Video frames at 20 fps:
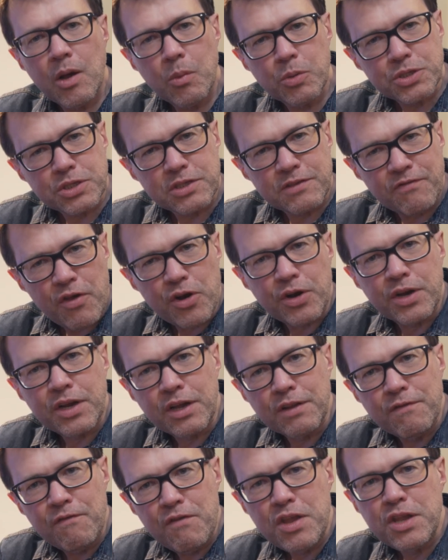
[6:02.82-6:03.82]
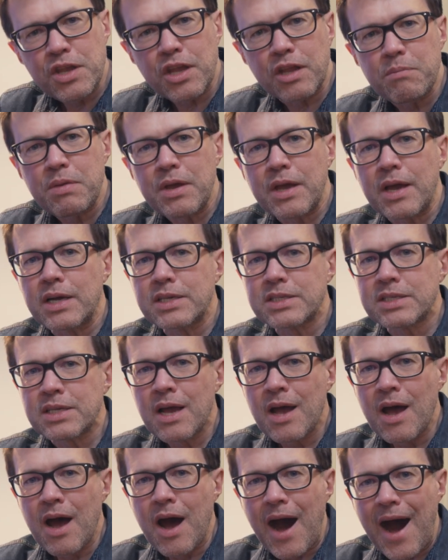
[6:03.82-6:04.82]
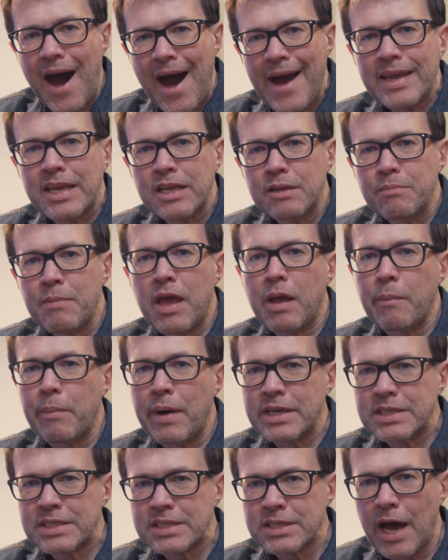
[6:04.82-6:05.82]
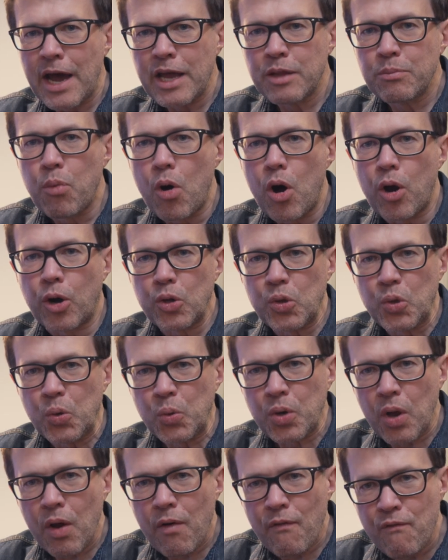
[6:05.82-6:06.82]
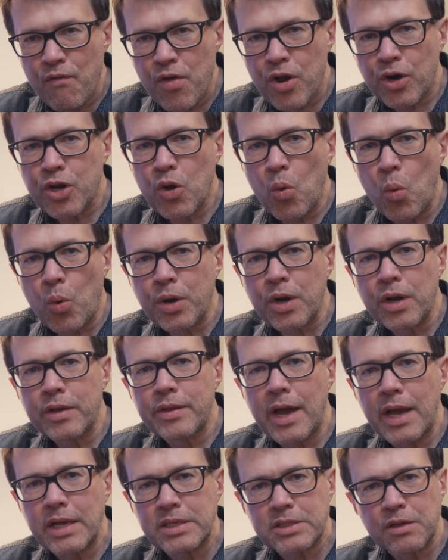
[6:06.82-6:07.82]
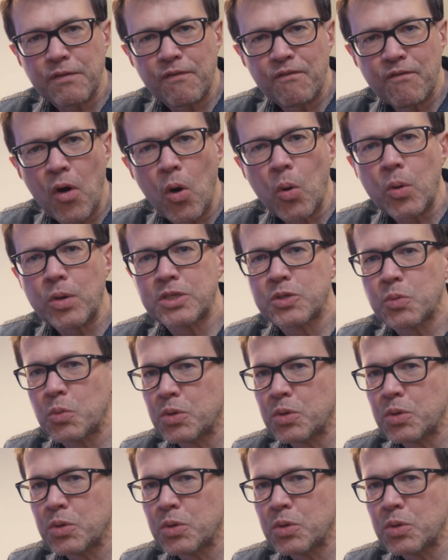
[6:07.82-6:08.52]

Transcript: which is very convenient because I can make my sidebar look very organized and focused